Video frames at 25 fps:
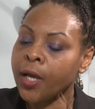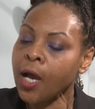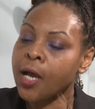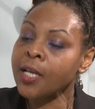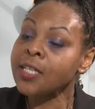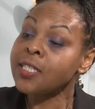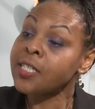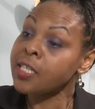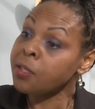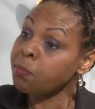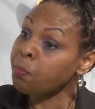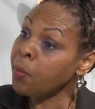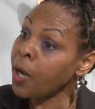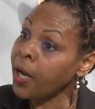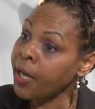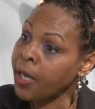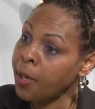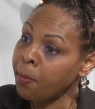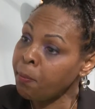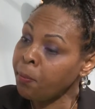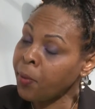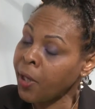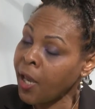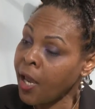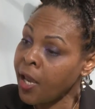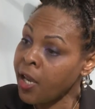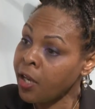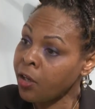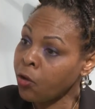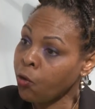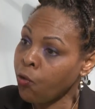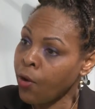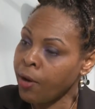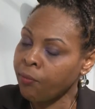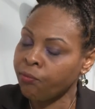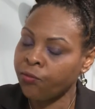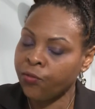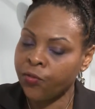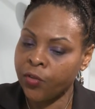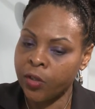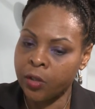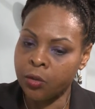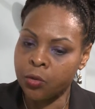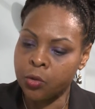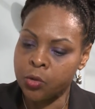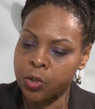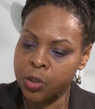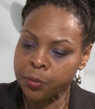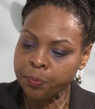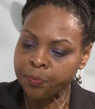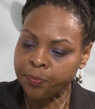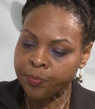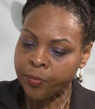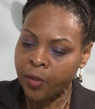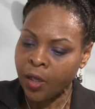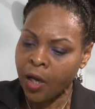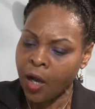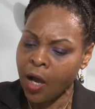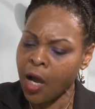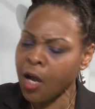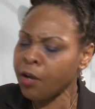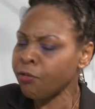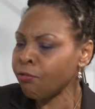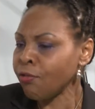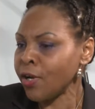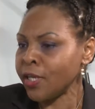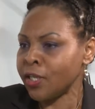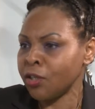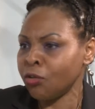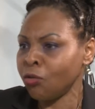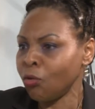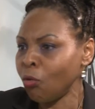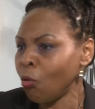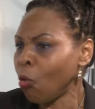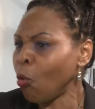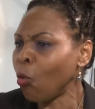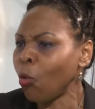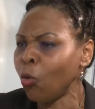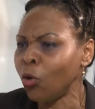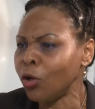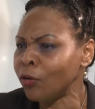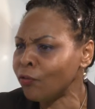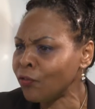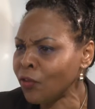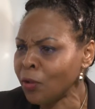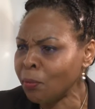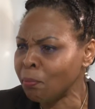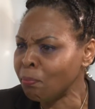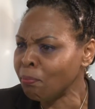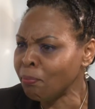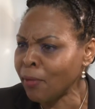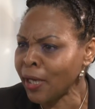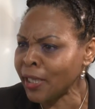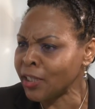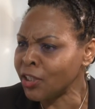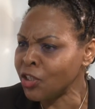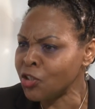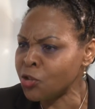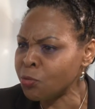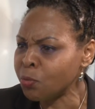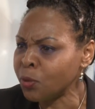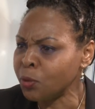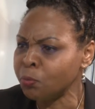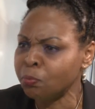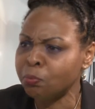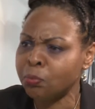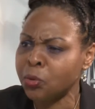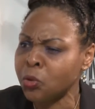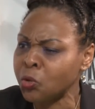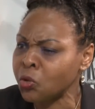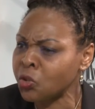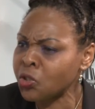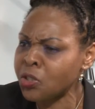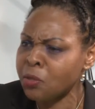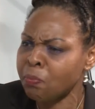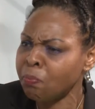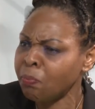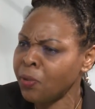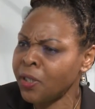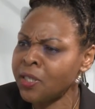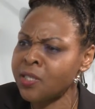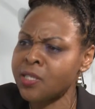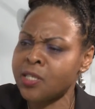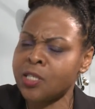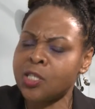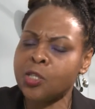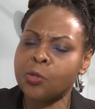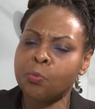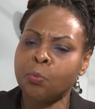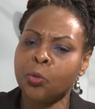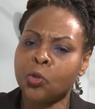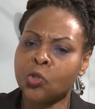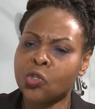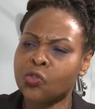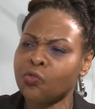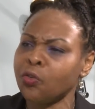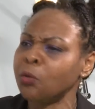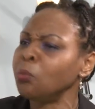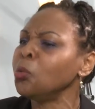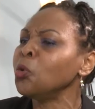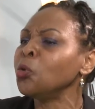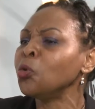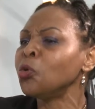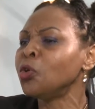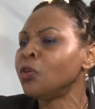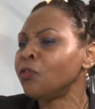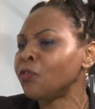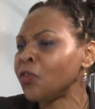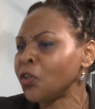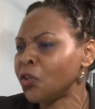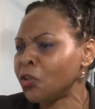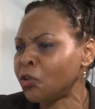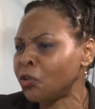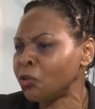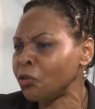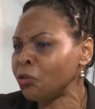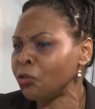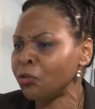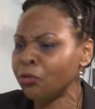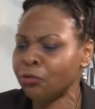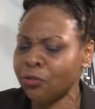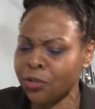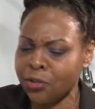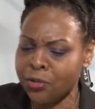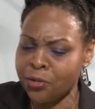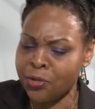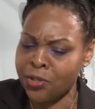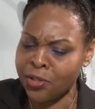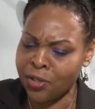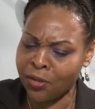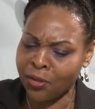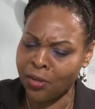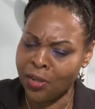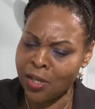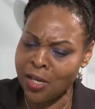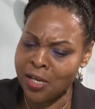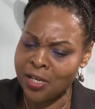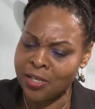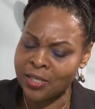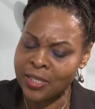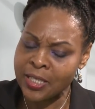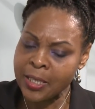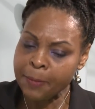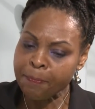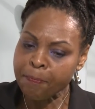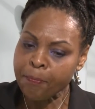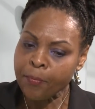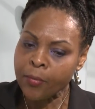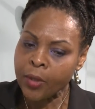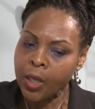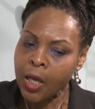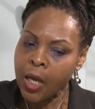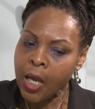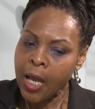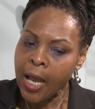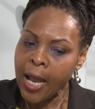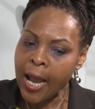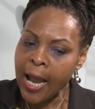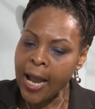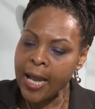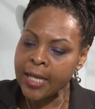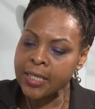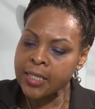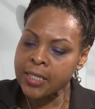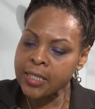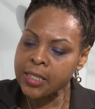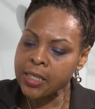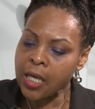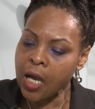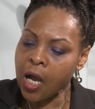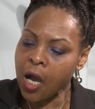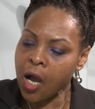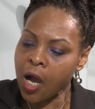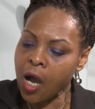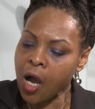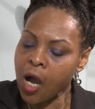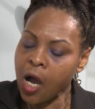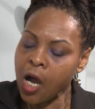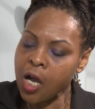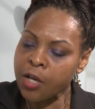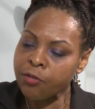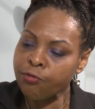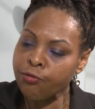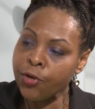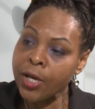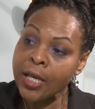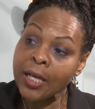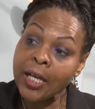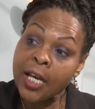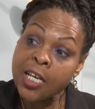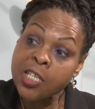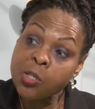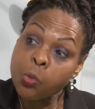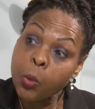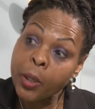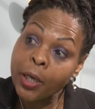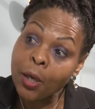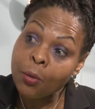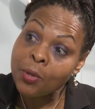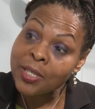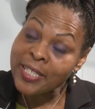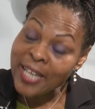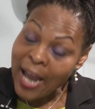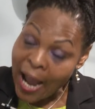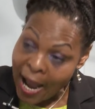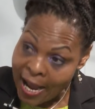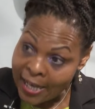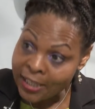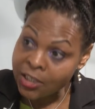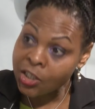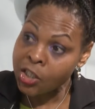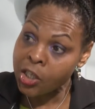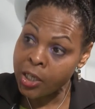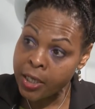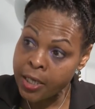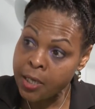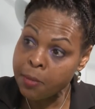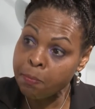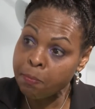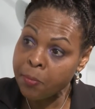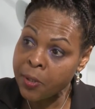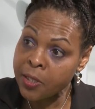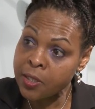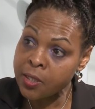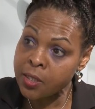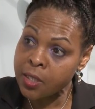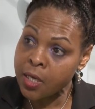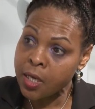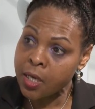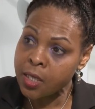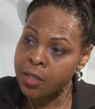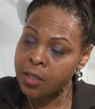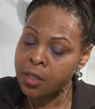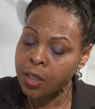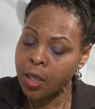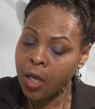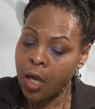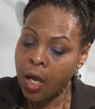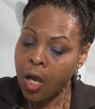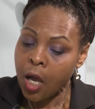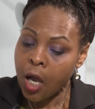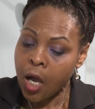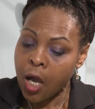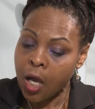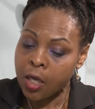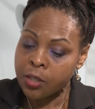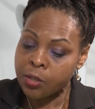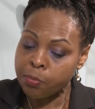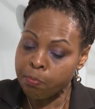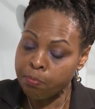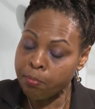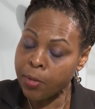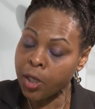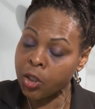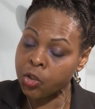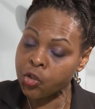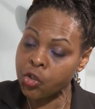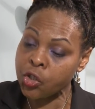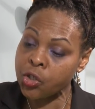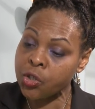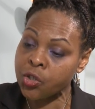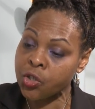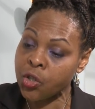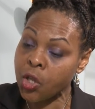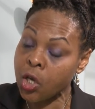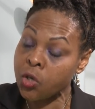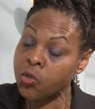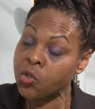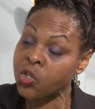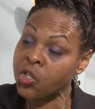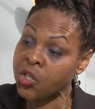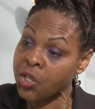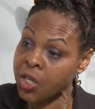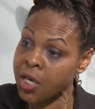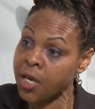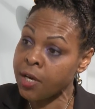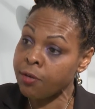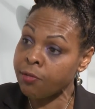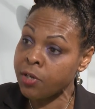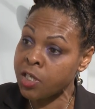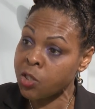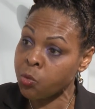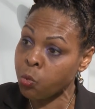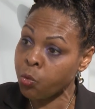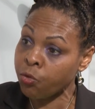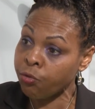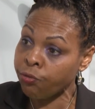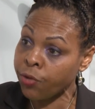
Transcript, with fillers: I did my M B A at Cranfield, I read a, all of the management books and business books from all of the gurus and things, and I realised when I was actually in business, as much as those theories were